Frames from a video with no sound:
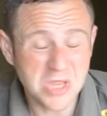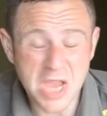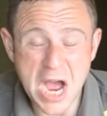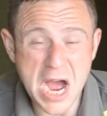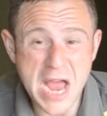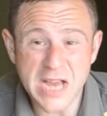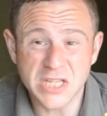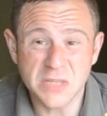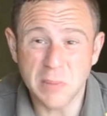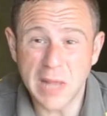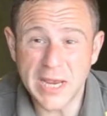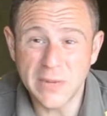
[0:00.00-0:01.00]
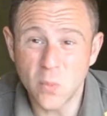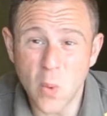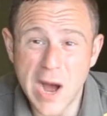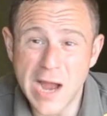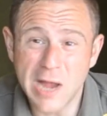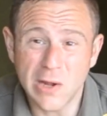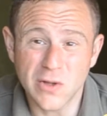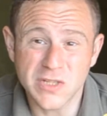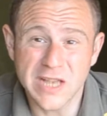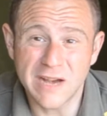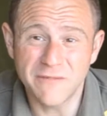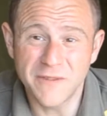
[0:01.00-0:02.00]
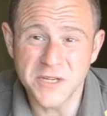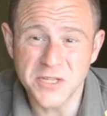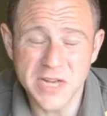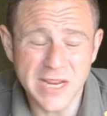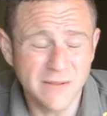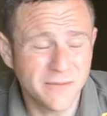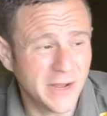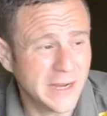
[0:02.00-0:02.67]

Can't explain why I lost that fish neither.